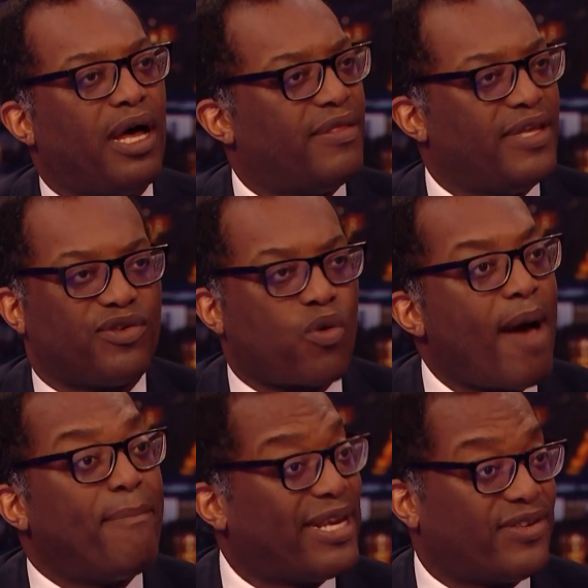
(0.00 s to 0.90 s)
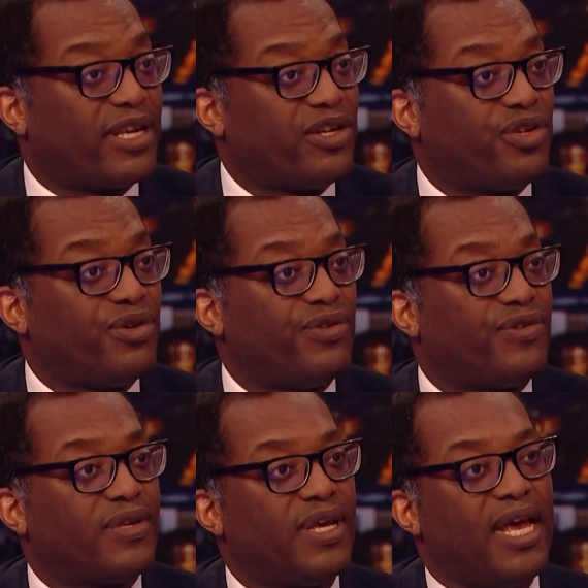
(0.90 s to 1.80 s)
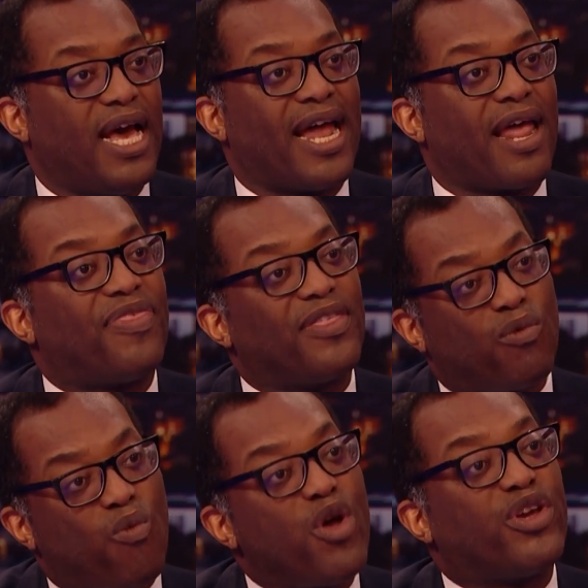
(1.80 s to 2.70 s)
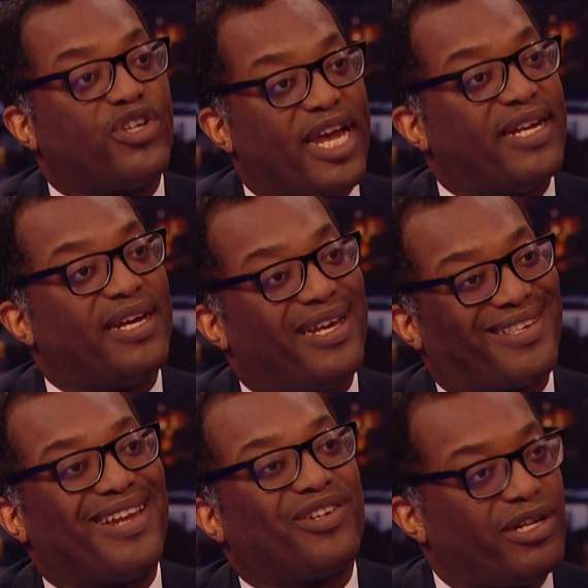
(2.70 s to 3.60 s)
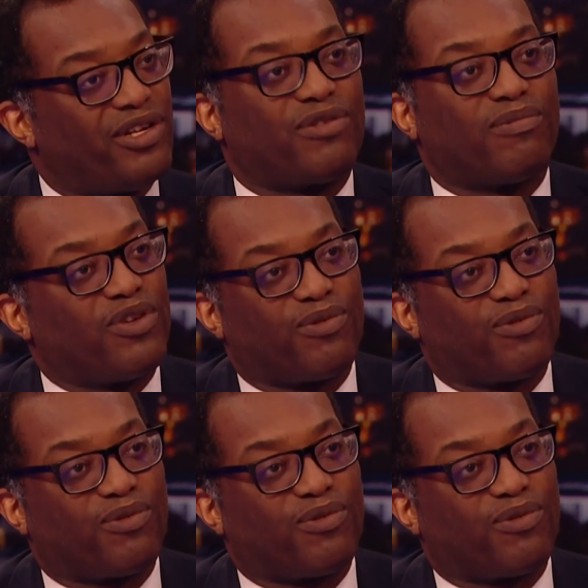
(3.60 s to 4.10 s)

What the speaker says: these quite basic issues. And I think the woke agenda essentially just